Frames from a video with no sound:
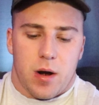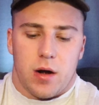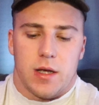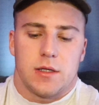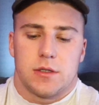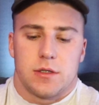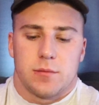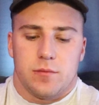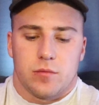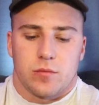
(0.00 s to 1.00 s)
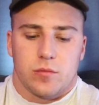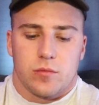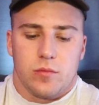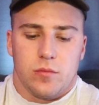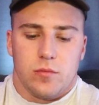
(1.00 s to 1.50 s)
part is?
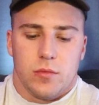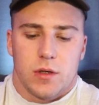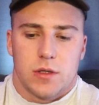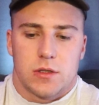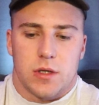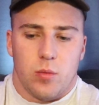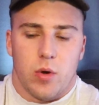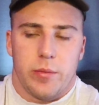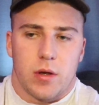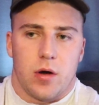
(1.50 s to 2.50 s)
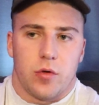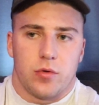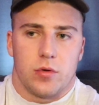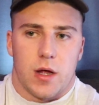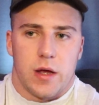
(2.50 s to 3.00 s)
Some women go
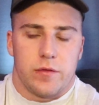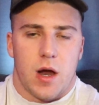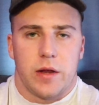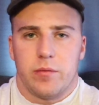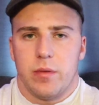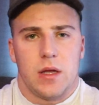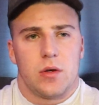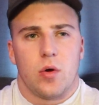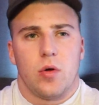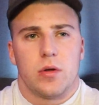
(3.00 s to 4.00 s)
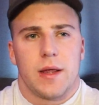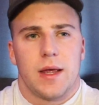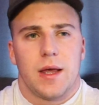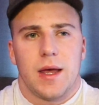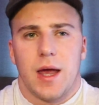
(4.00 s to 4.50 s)
through life not even being told
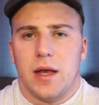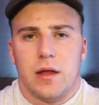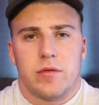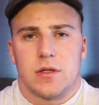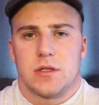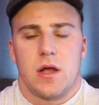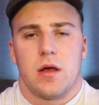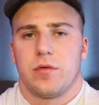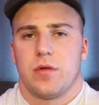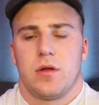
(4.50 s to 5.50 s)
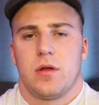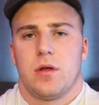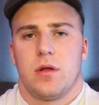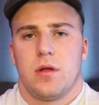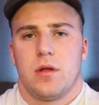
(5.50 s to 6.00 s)
any of this stuff.
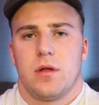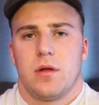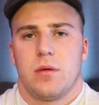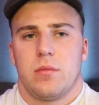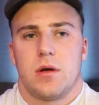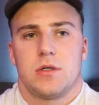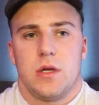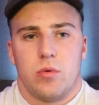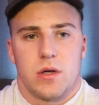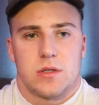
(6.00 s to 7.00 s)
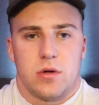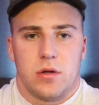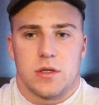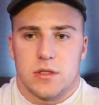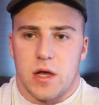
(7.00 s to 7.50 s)
But if she was
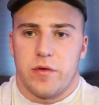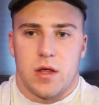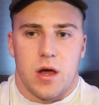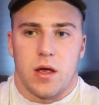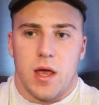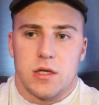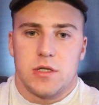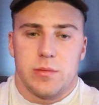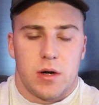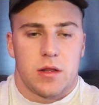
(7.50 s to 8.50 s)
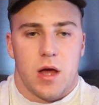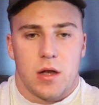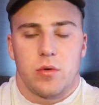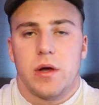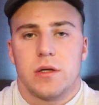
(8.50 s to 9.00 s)
told this stuff at a young age, she might have
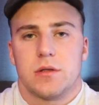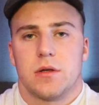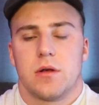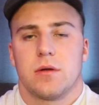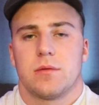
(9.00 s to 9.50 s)
thought twice.